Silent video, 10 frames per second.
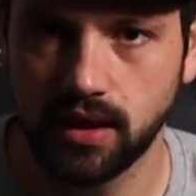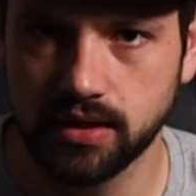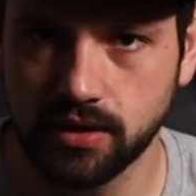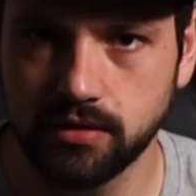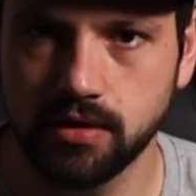a
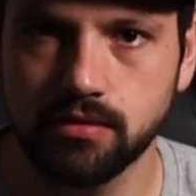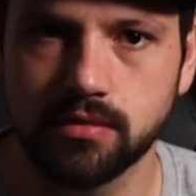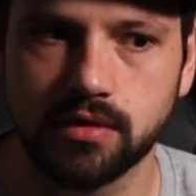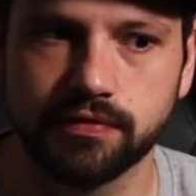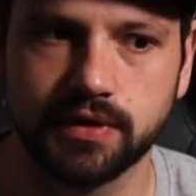yo-yo
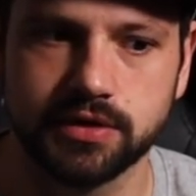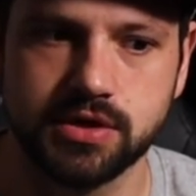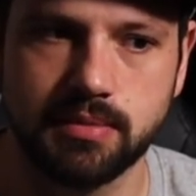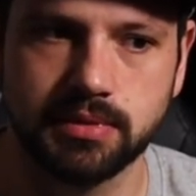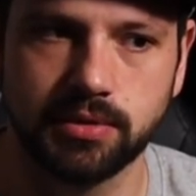or if we're going to
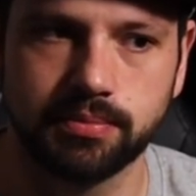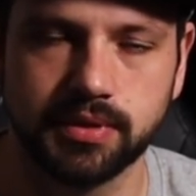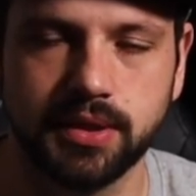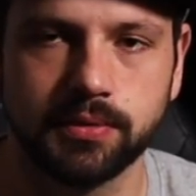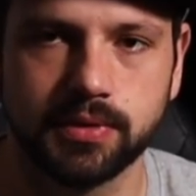drop a little
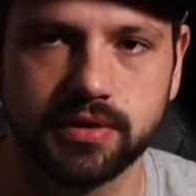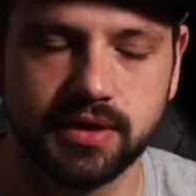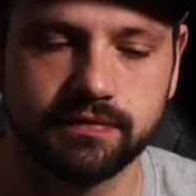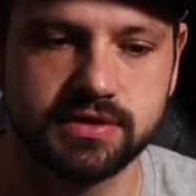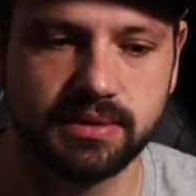pre-order
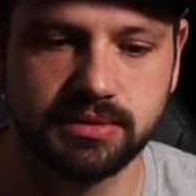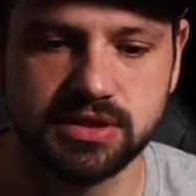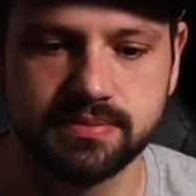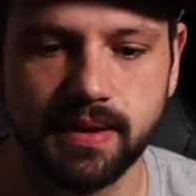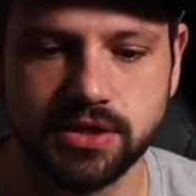thing for something
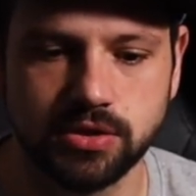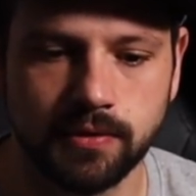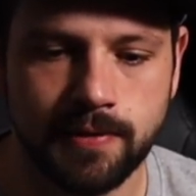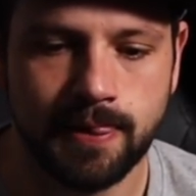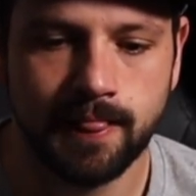special.
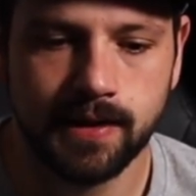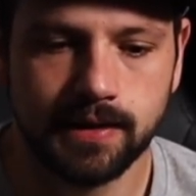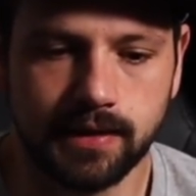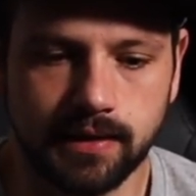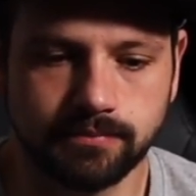
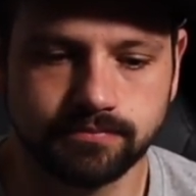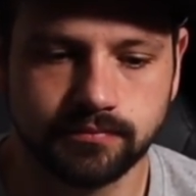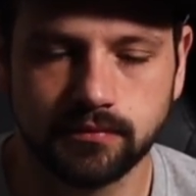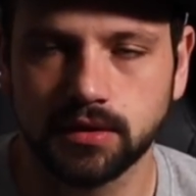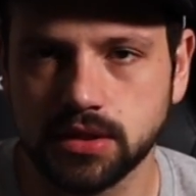Um,
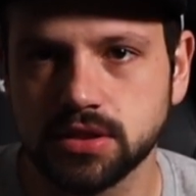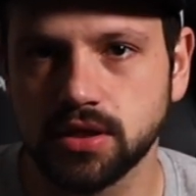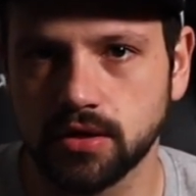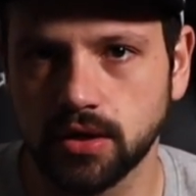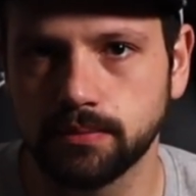it's a
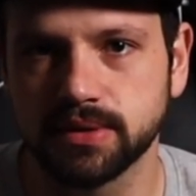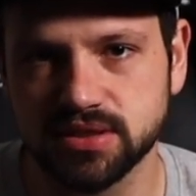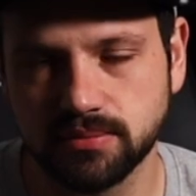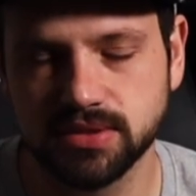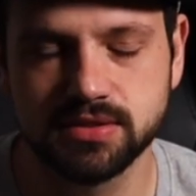yo-yo, but it's
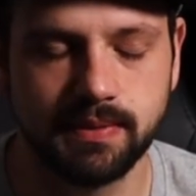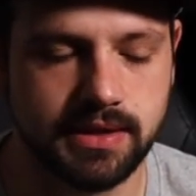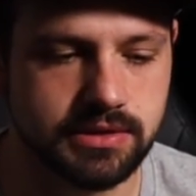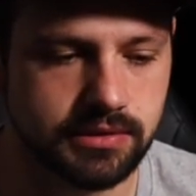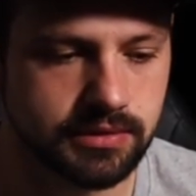something
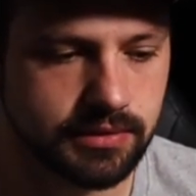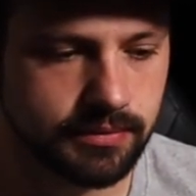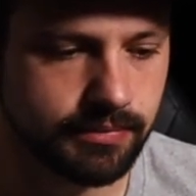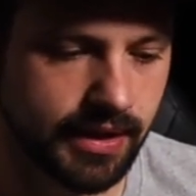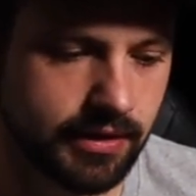special.
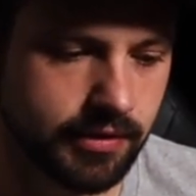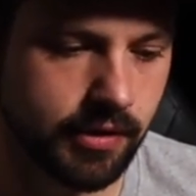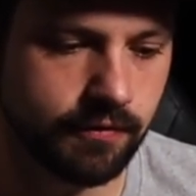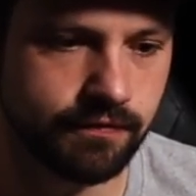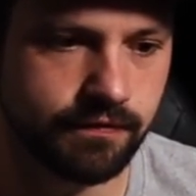But I don't
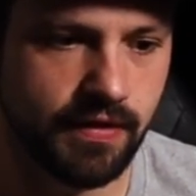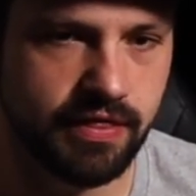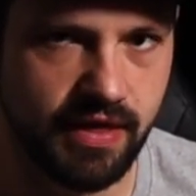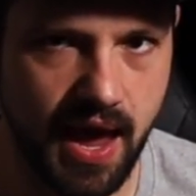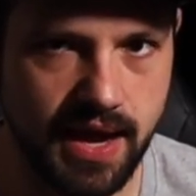know if
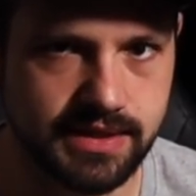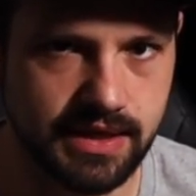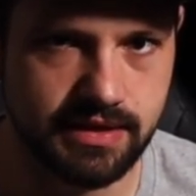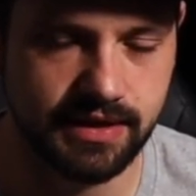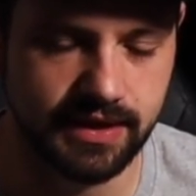that
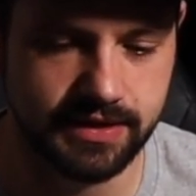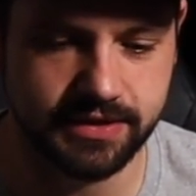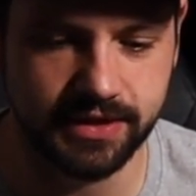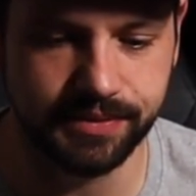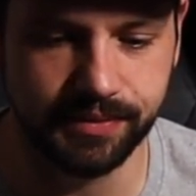thing is
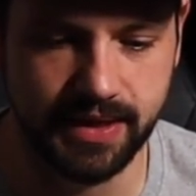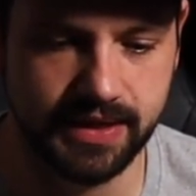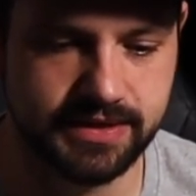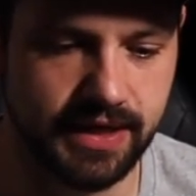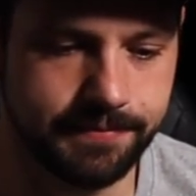going to be ready
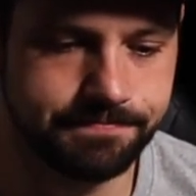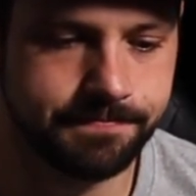in time.